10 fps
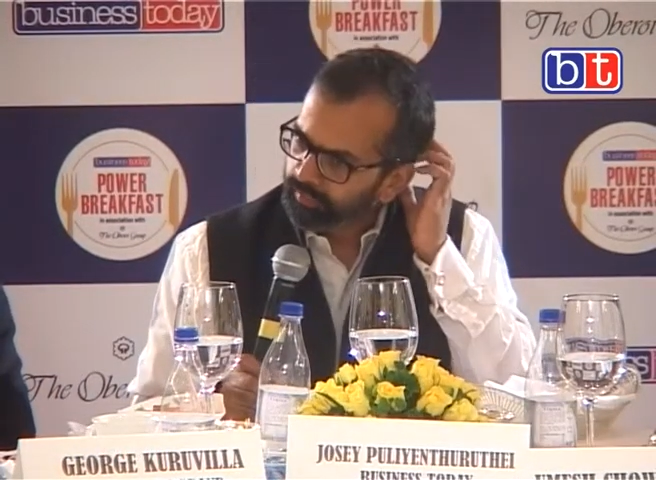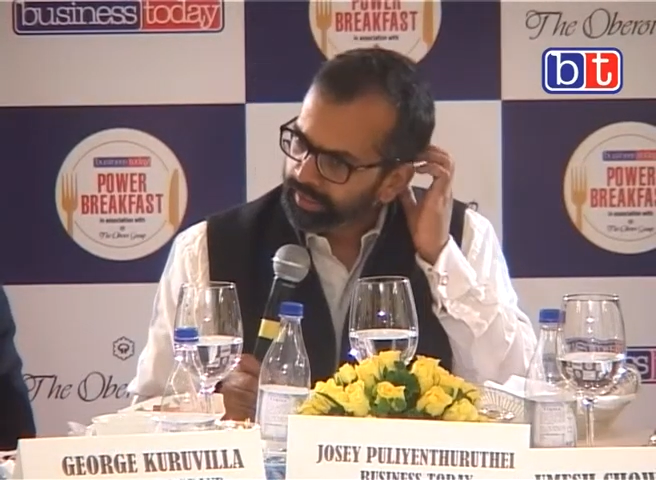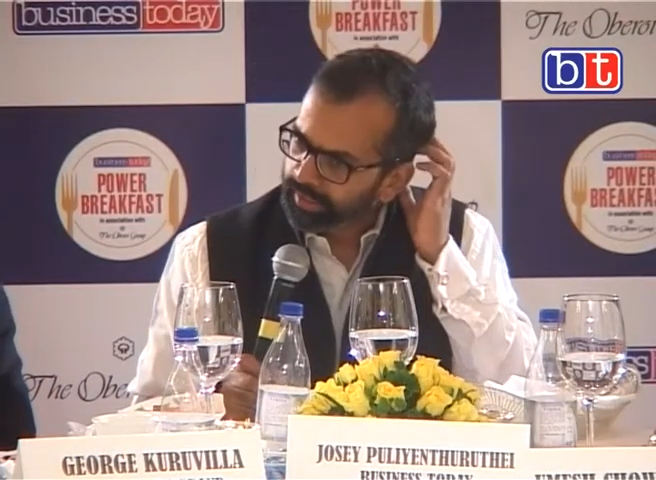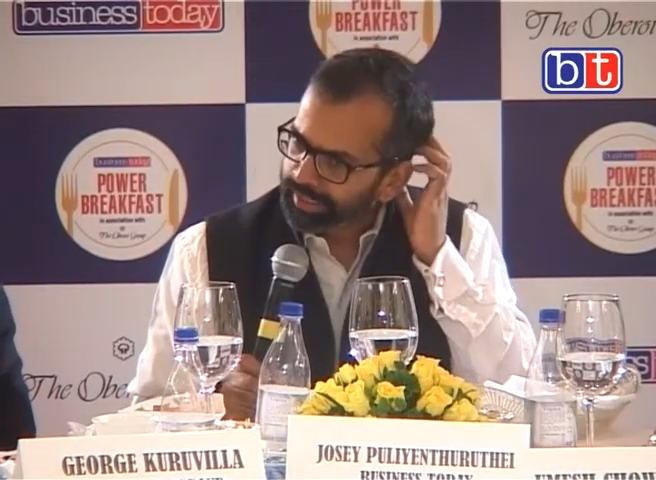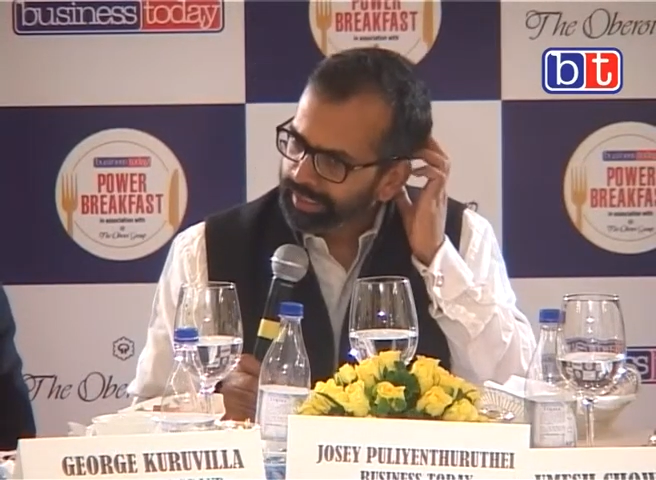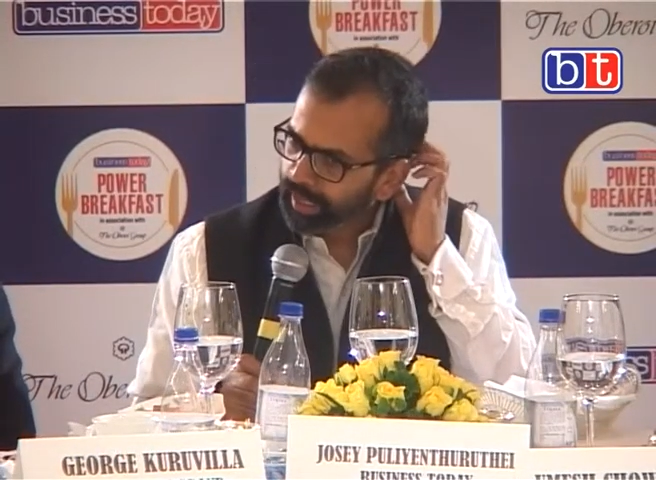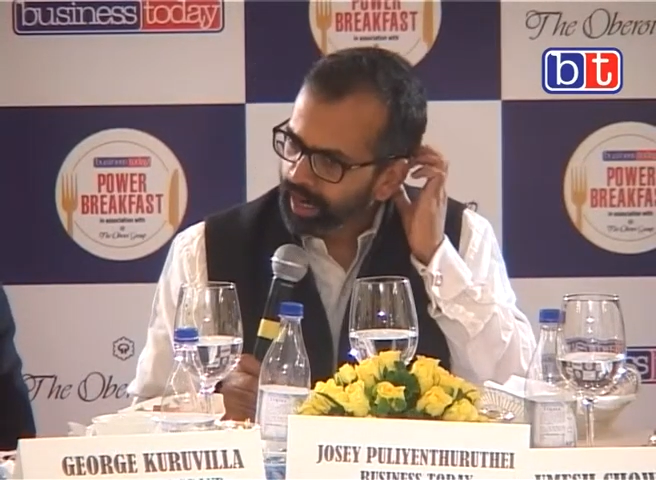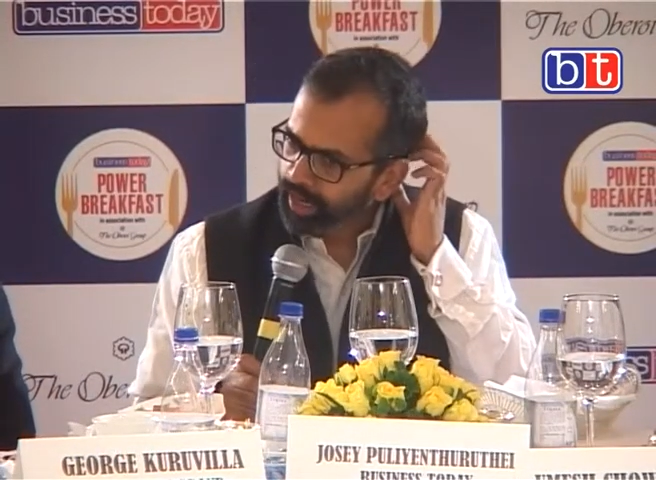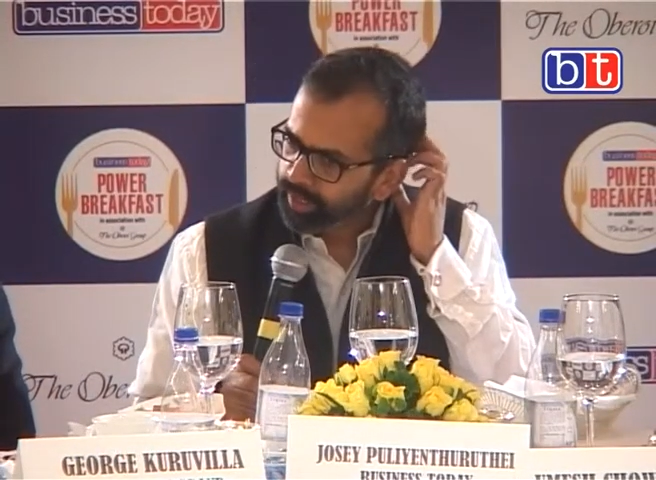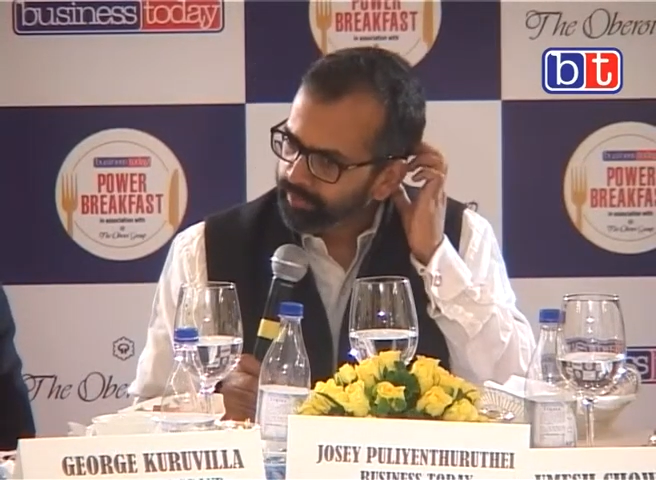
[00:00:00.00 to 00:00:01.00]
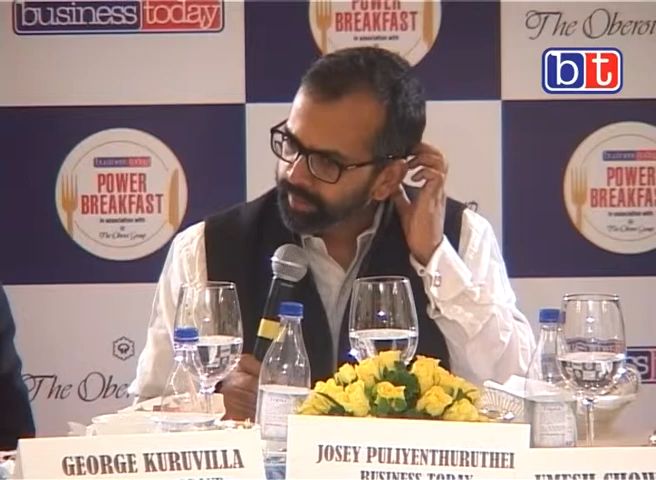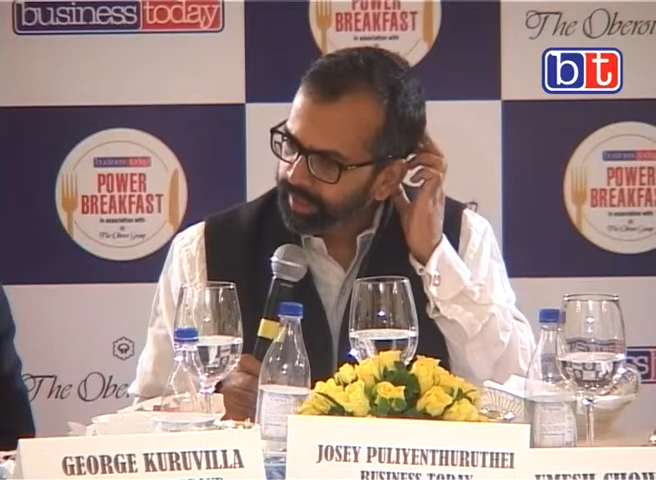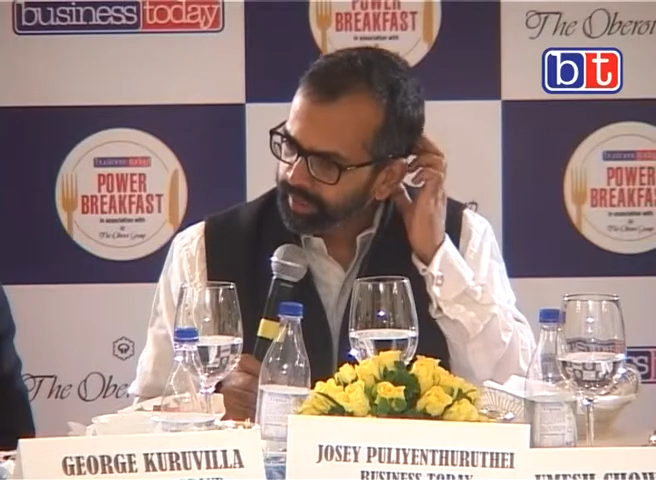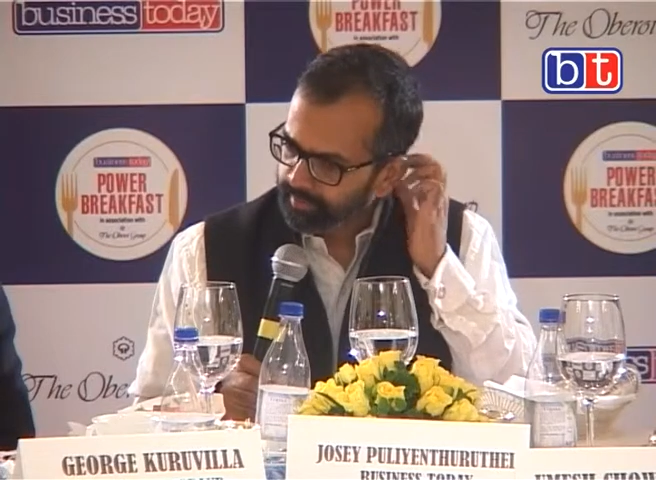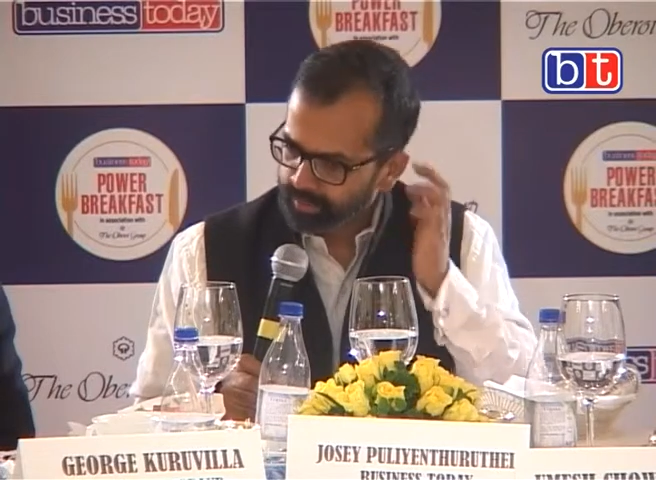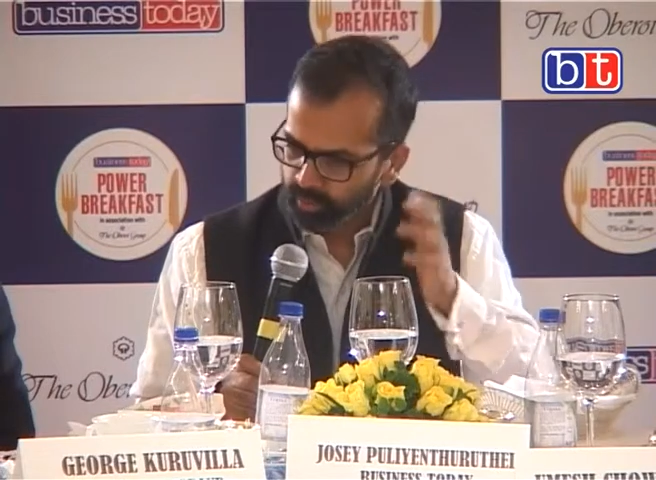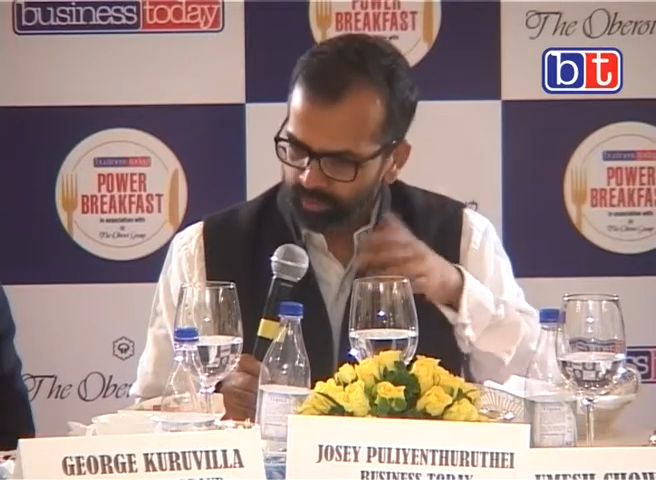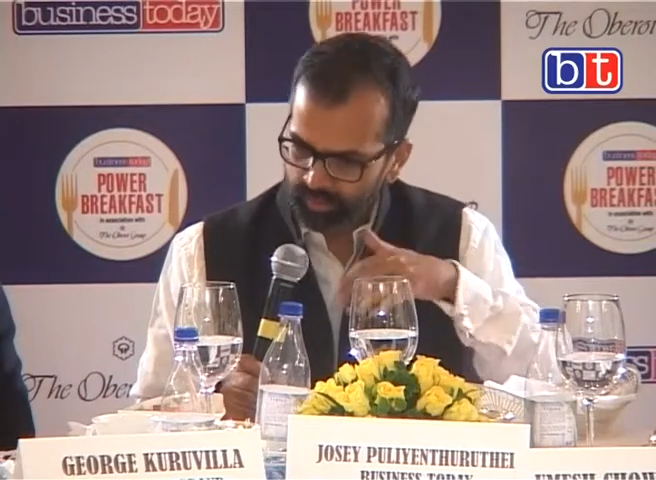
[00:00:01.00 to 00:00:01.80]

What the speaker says: And it can't be kind of ignored.